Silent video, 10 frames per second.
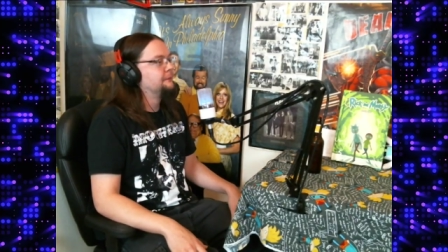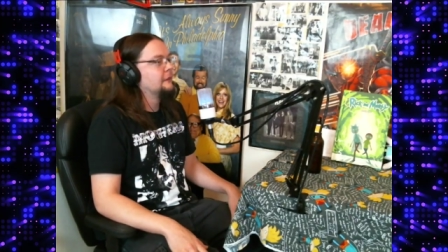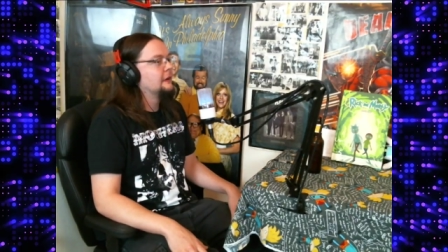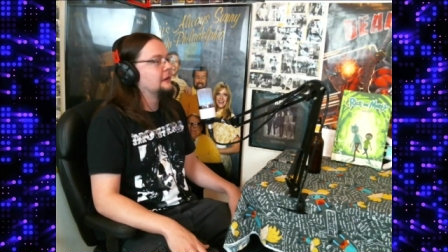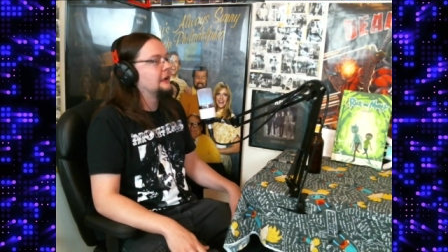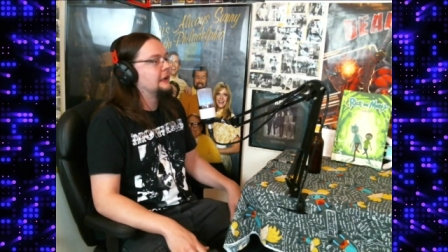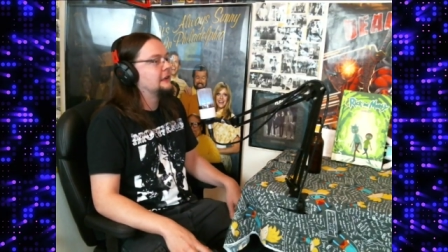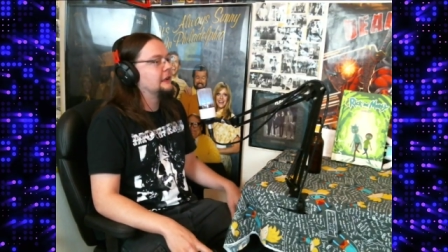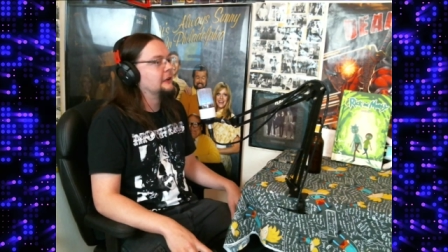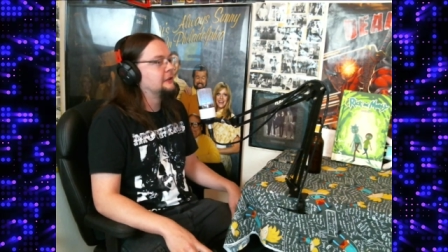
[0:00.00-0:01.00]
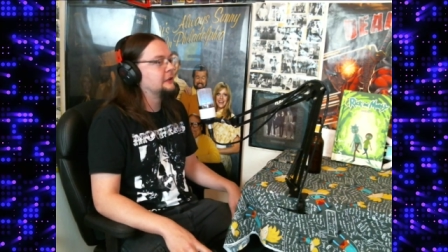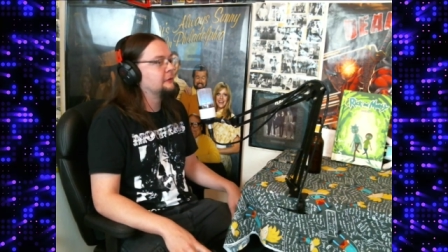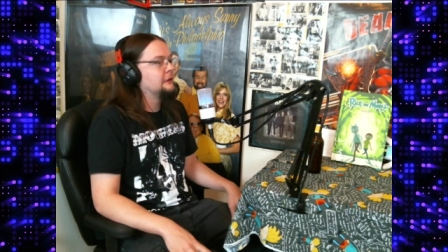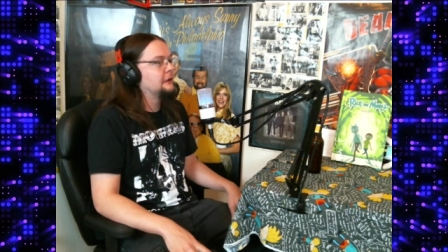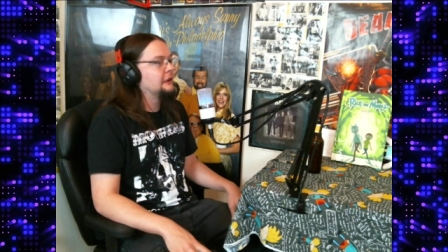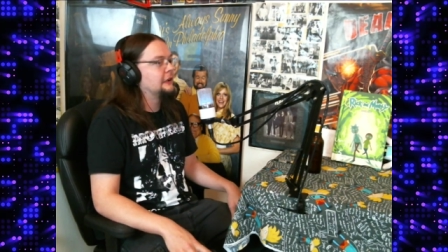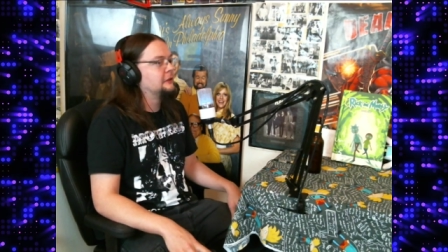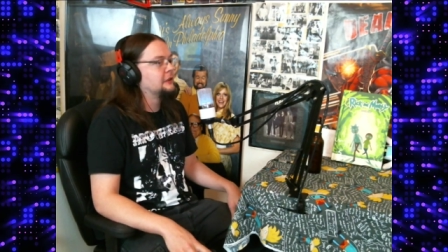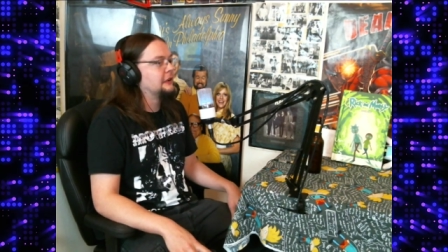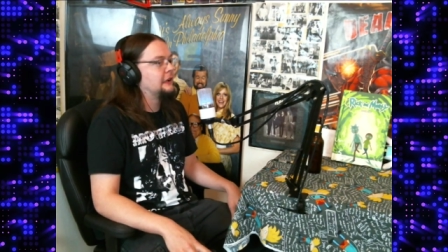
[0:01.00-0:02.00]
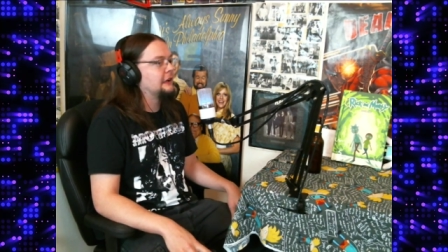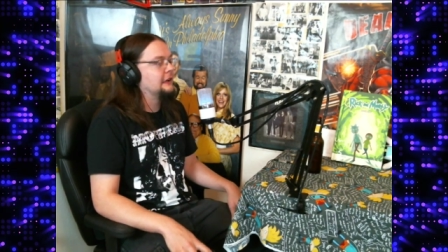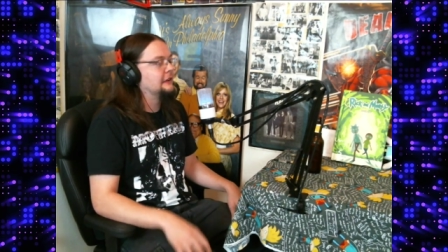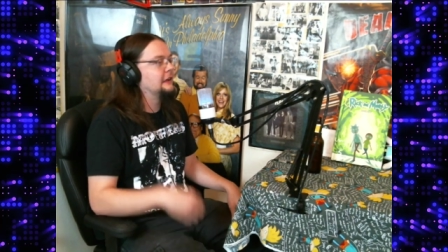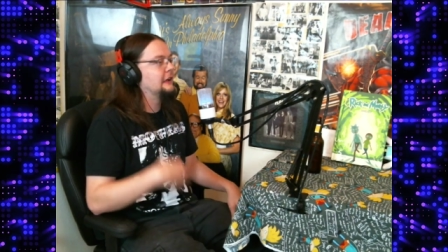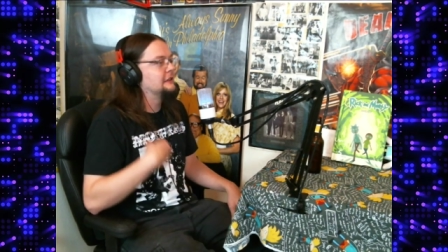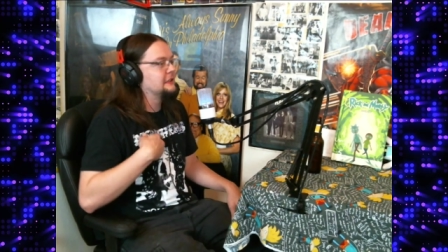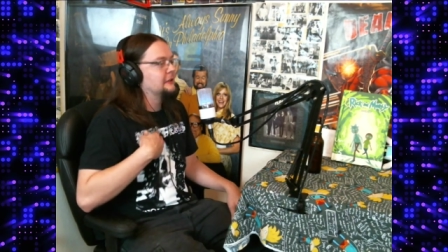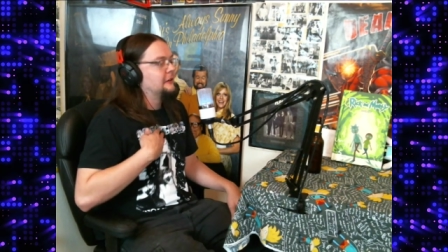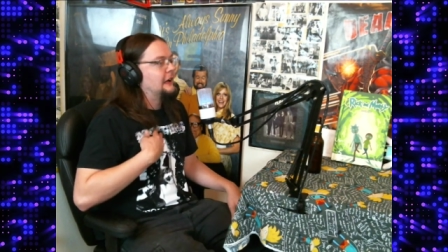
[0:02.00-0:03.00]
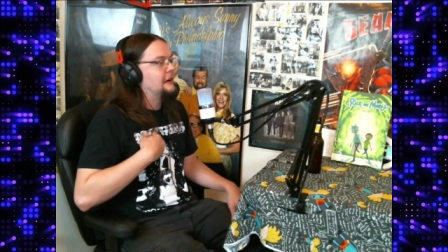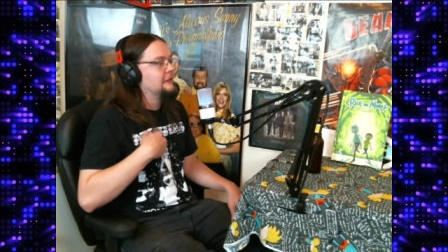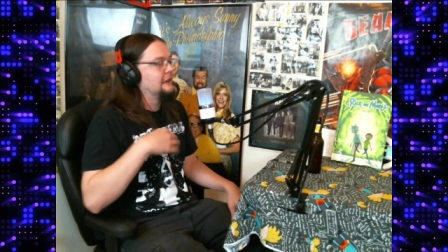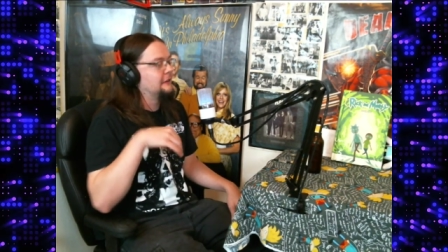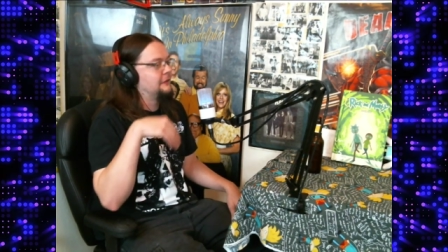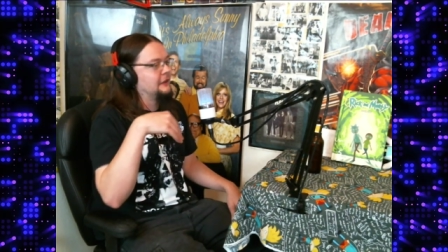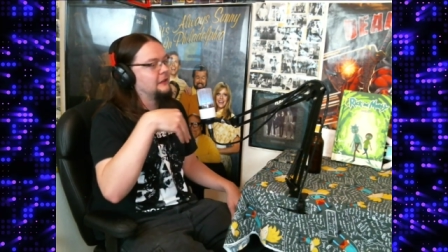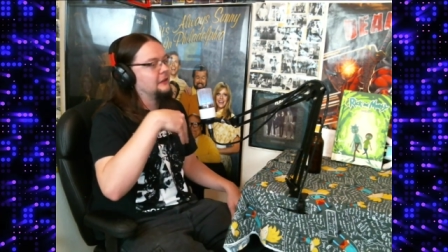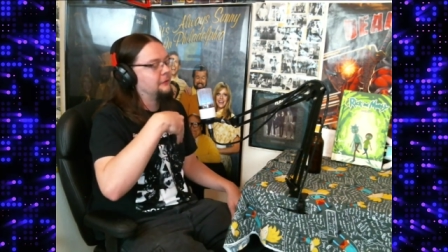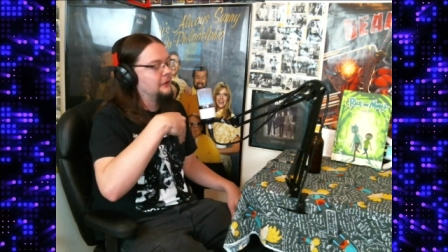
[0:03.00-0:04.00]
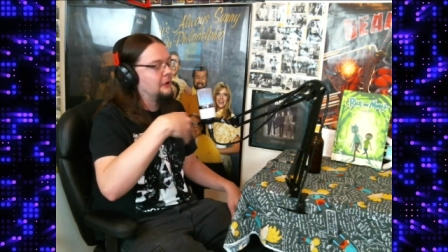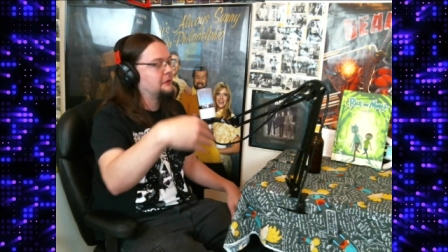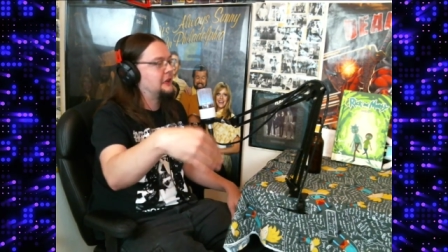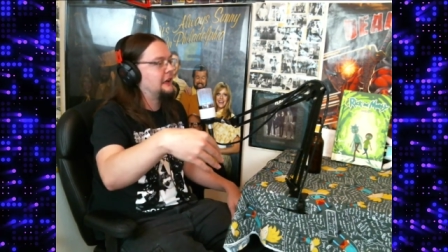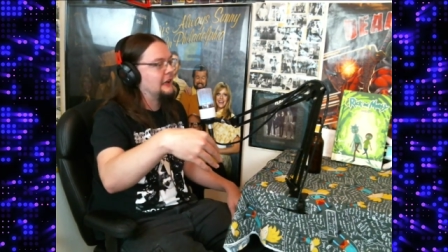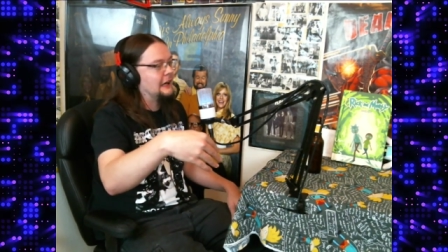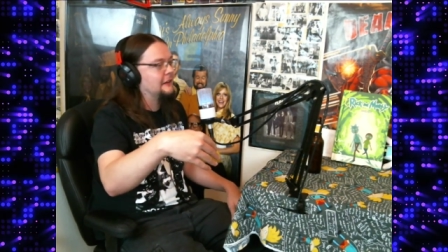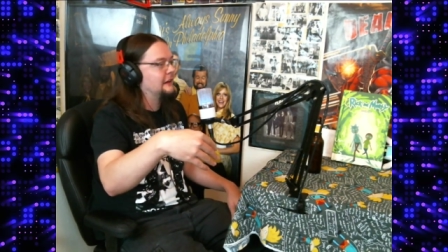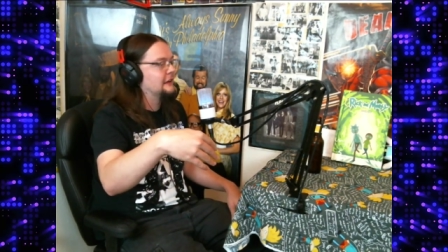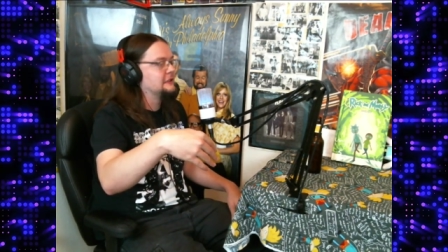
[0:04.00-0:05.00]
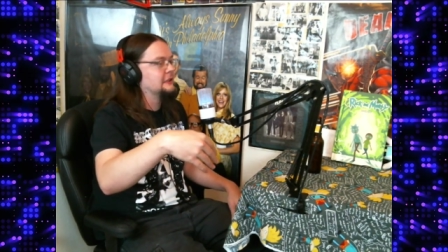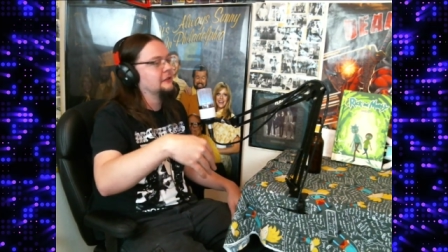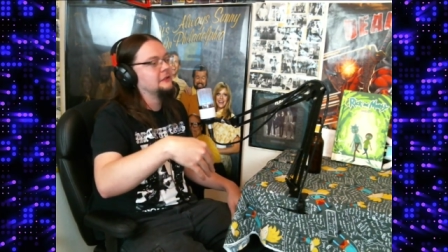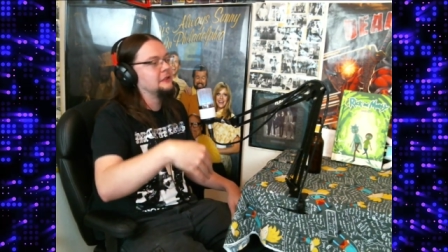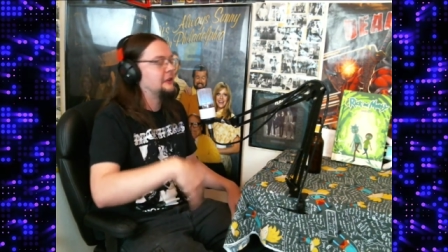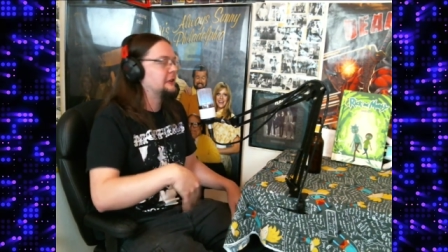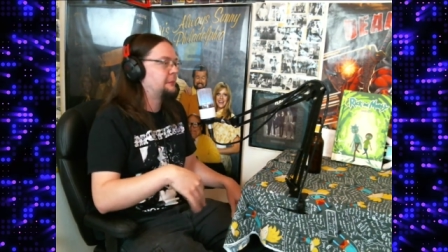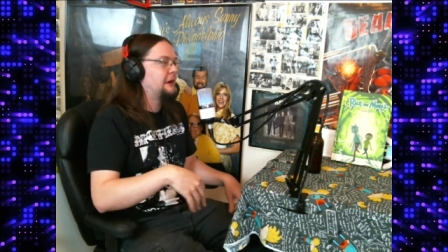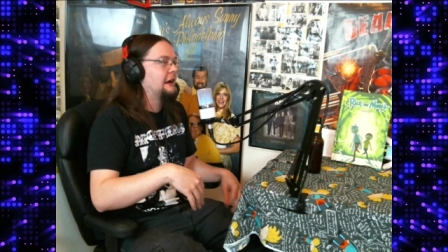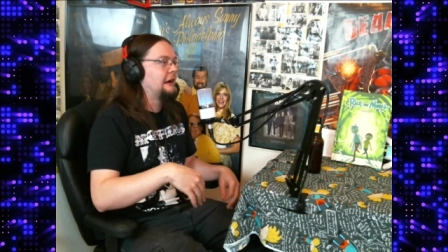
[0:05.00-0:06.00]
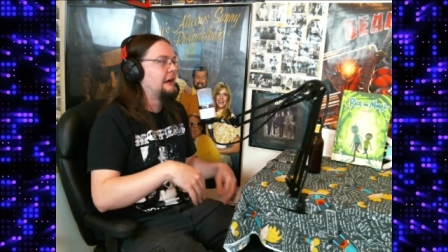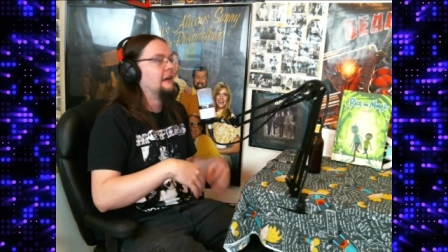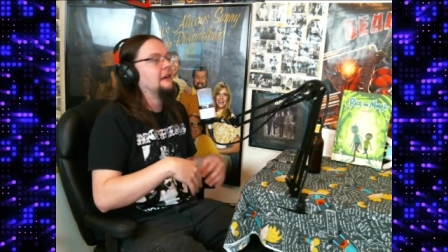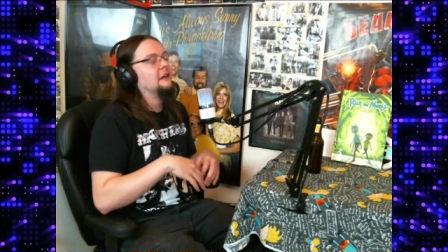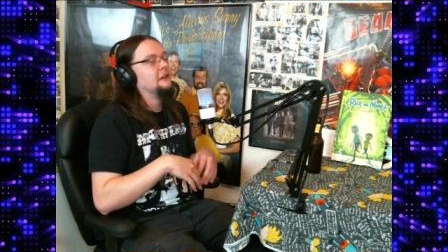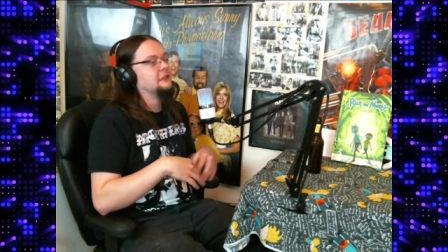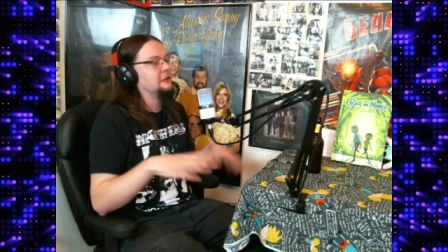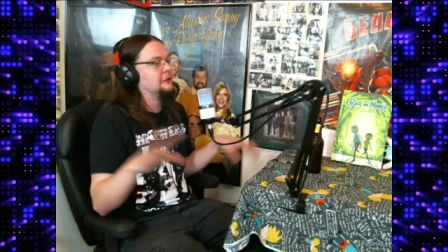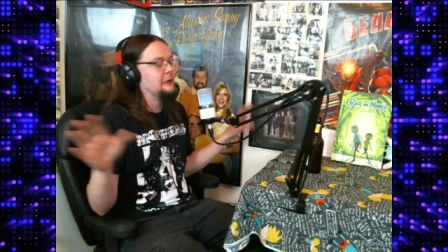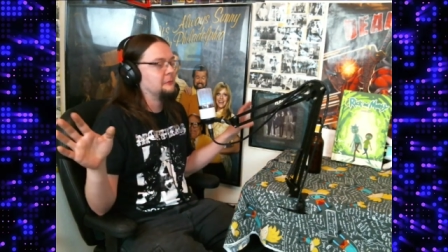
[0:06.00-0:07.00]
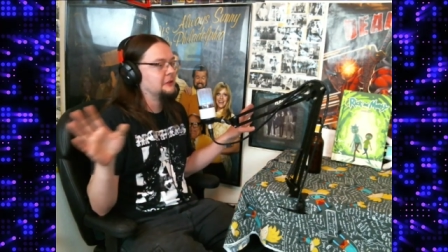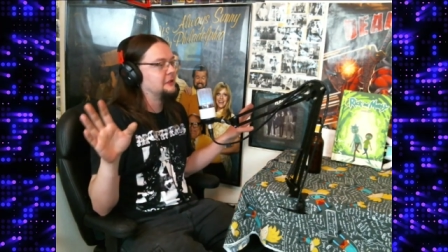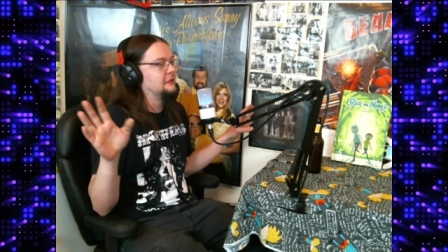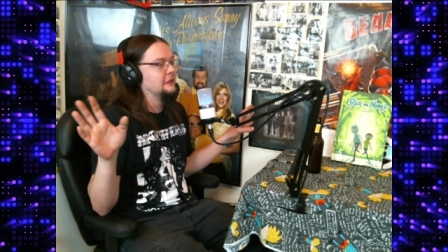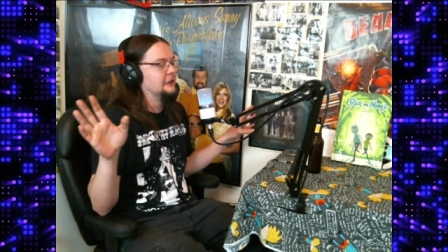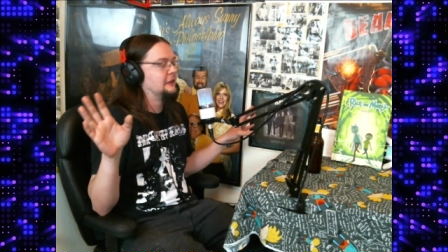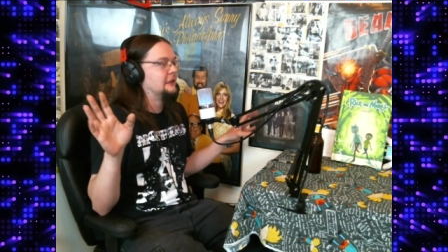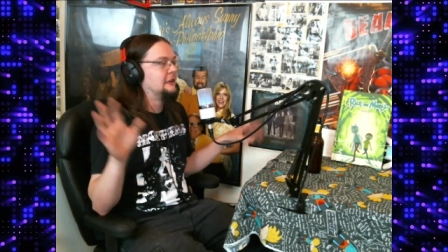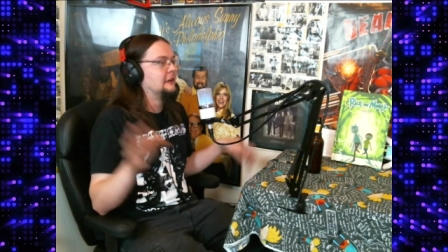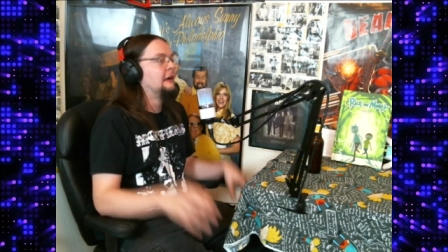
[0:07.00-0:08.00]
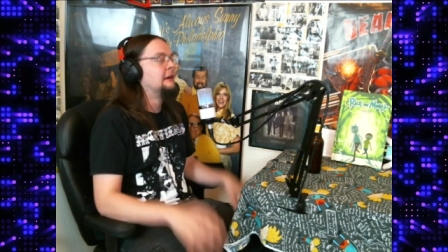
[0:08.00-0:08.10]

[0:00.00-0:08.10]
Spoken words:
Like they usually kick it in the end zone now, and if you don't take it out of the end zone, it's a touchback, so you don't return it at all.